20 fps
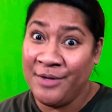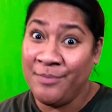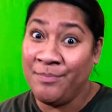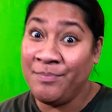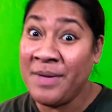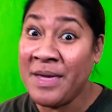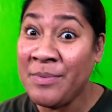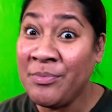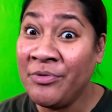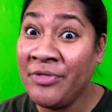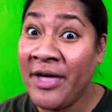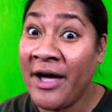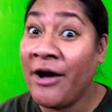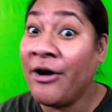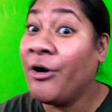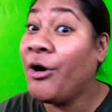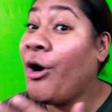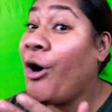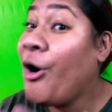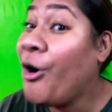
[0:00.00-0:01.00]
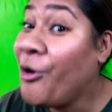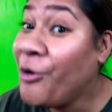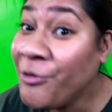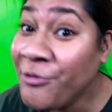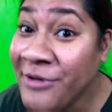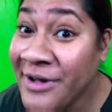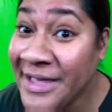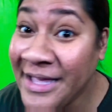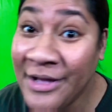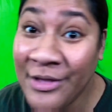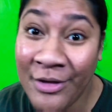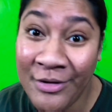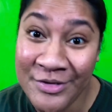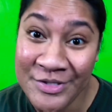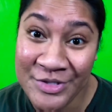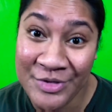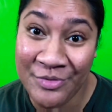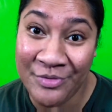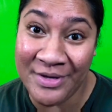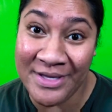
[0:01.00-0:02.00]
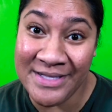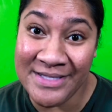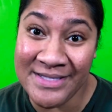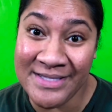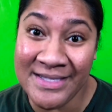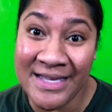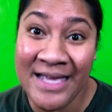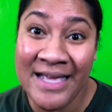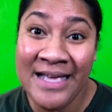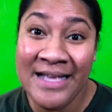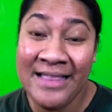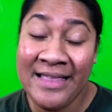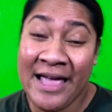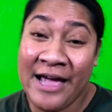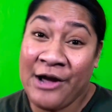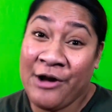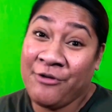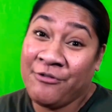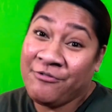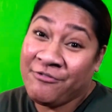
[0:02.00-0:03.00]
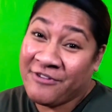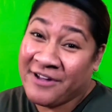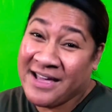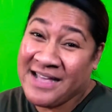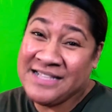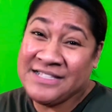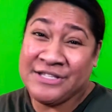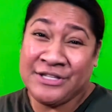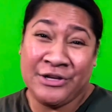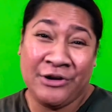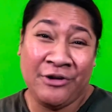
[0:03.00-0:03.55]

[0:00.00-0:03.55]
people that are already close to us, like our friends and our